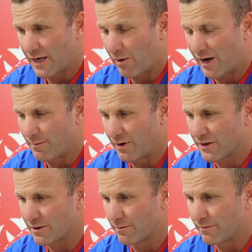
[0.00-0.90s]
go 80
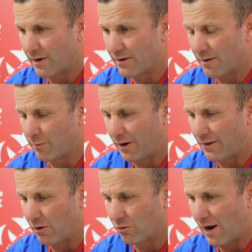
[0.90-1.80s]
minutes and
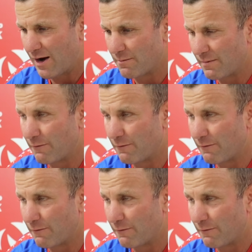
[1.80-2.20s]
play the whole game.